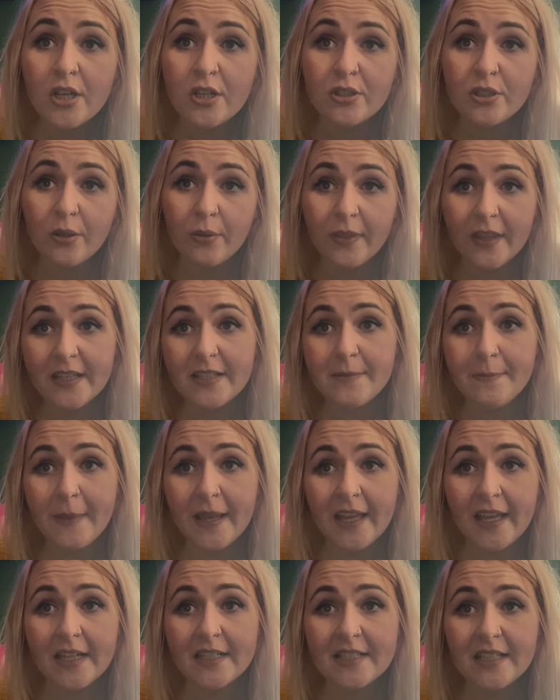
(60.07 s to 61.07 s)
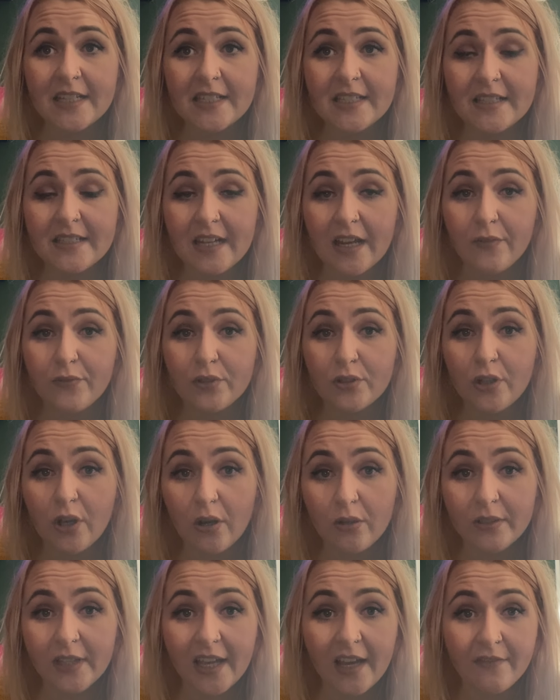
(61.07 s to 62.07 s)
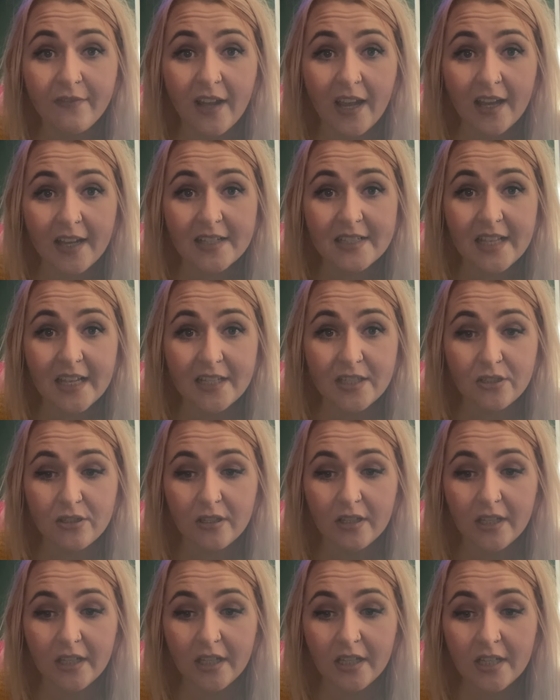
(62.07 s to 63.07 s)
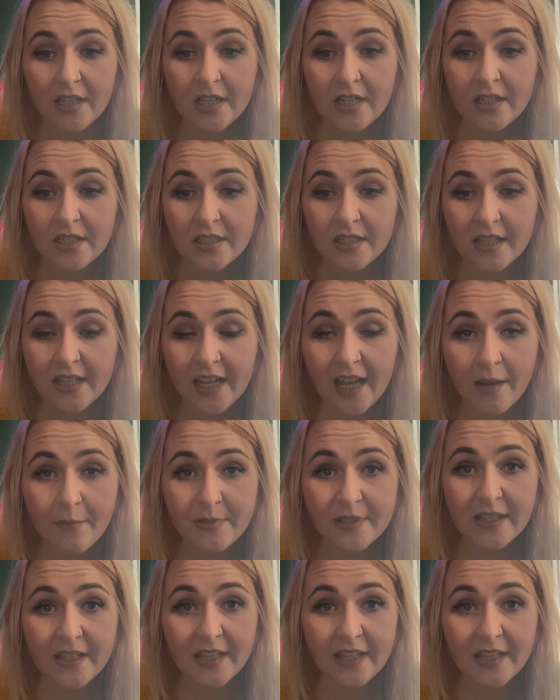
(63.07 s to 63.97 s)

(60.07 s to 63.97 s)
So this means that staff should only have access to the apps that